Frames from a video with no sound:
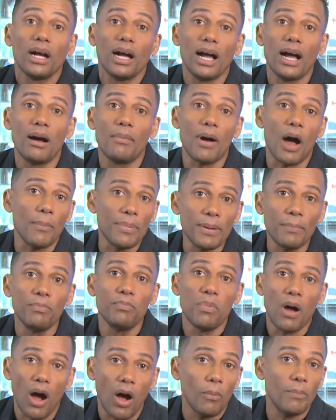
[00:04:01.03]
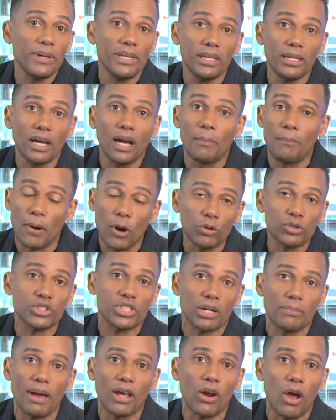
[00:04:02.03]
I'll be
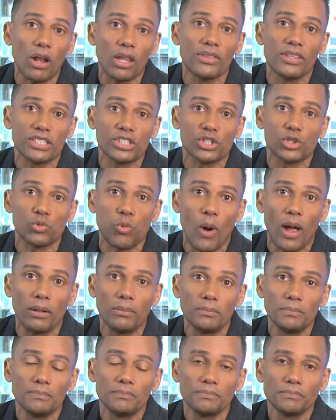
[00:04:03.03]
posting about all of this as well.